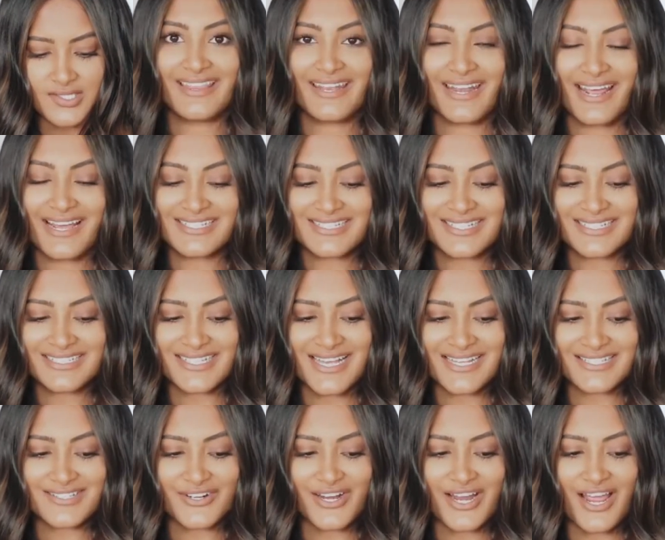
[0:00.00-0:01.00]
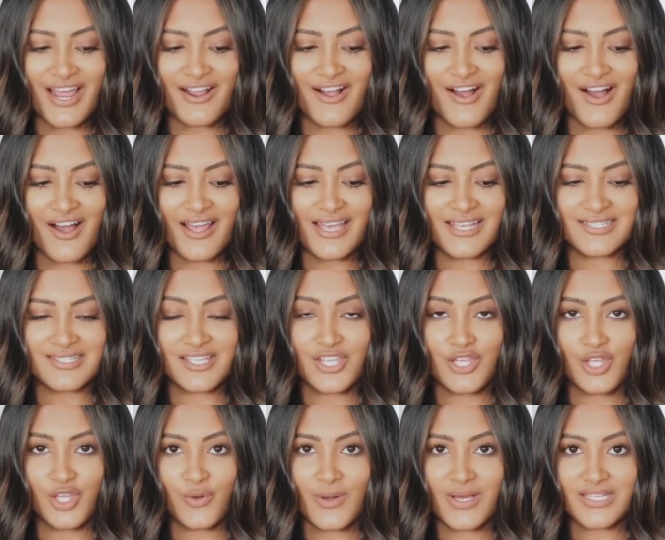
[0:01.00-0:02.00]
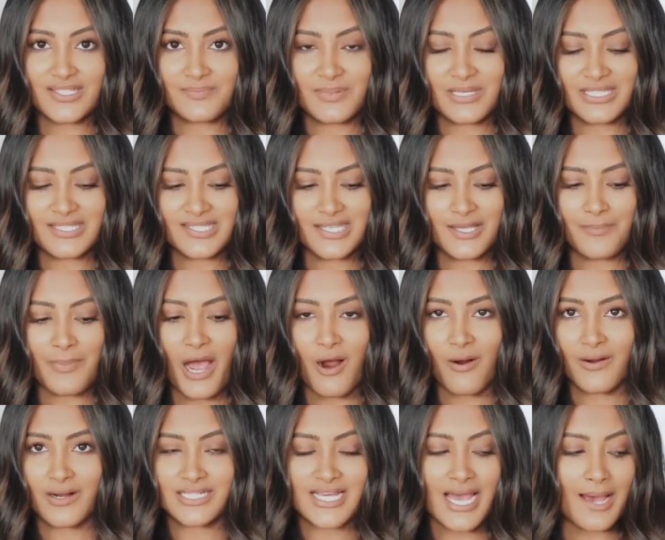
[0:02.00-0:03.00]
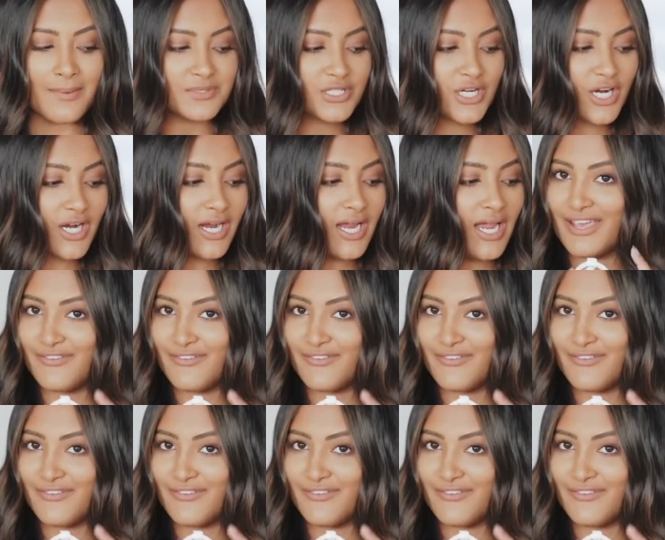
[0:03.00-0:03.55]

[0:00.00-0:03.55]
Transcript: The next accessory I got is the USB-C power adapter.